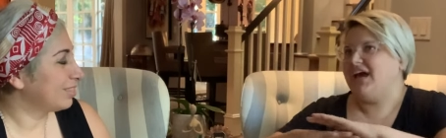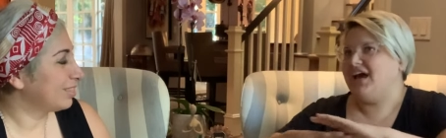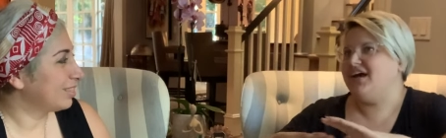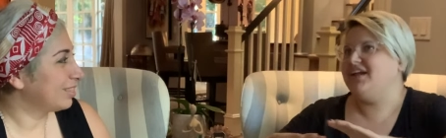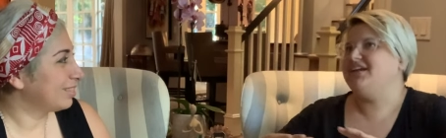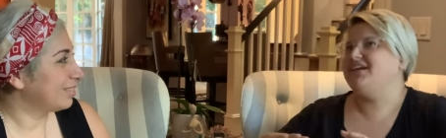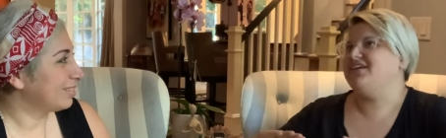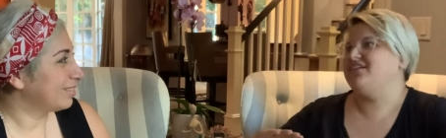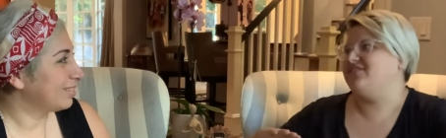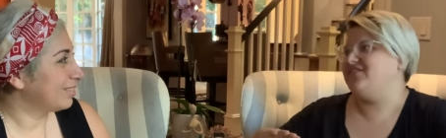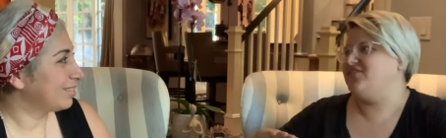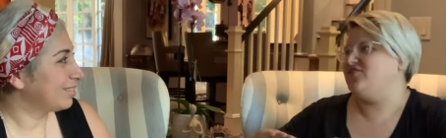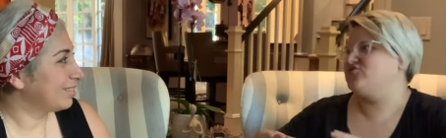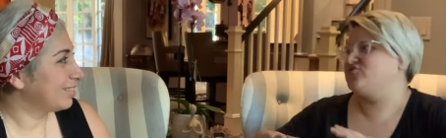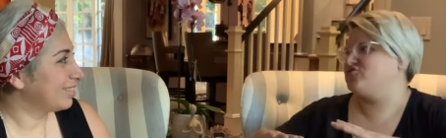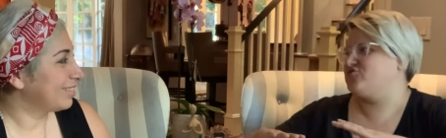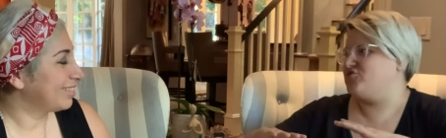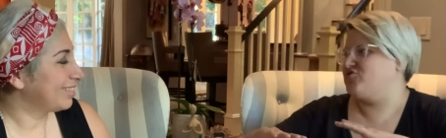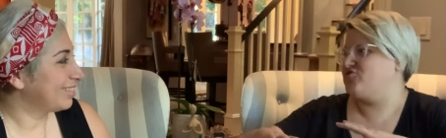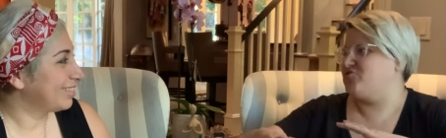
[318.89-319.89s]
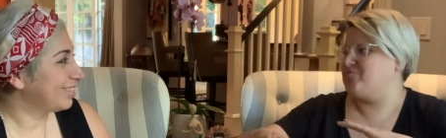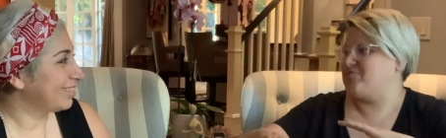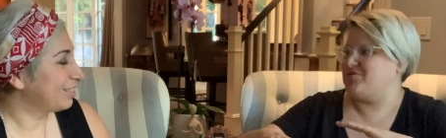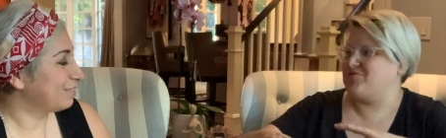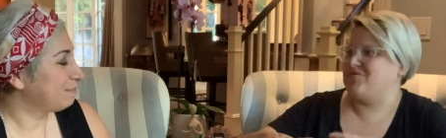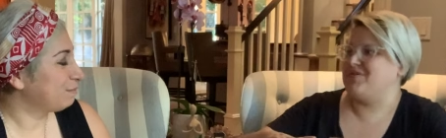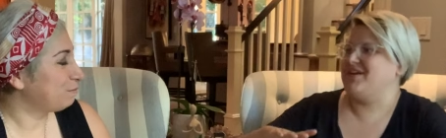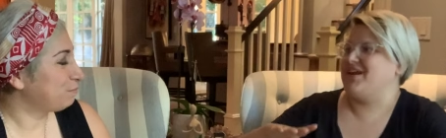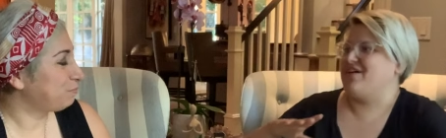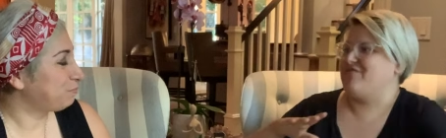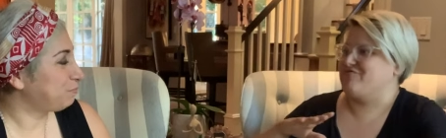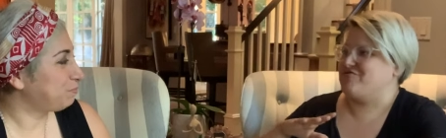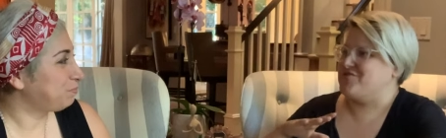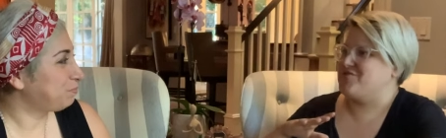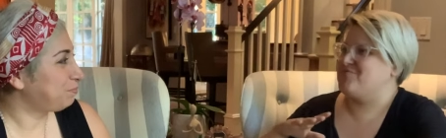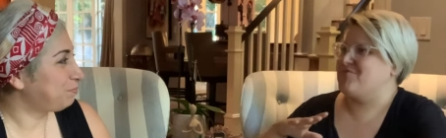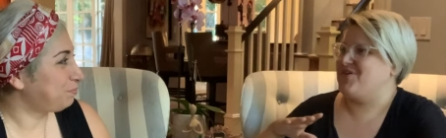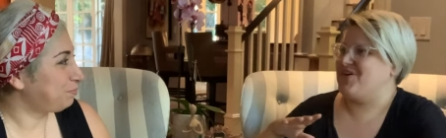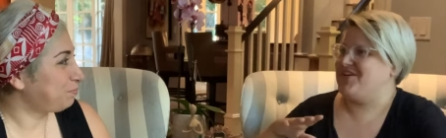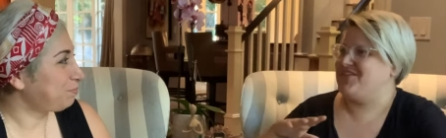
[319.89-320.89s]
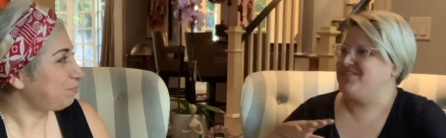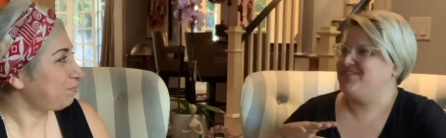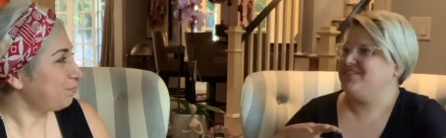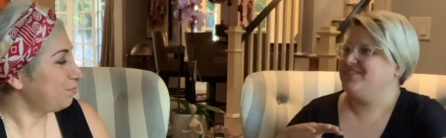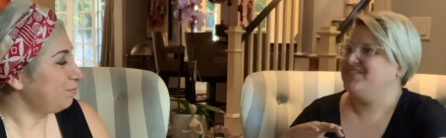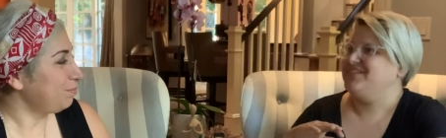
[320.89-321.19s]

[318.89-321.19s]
Speaker 1: uneasy truce between everyone,